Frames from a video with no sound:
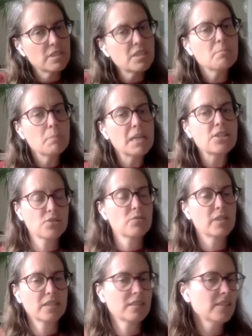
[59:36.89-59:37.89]
It's my
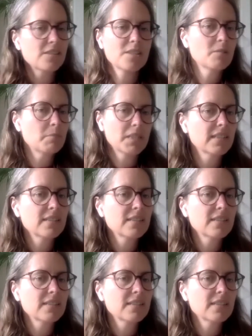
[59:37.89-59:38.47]
choice. It's nobody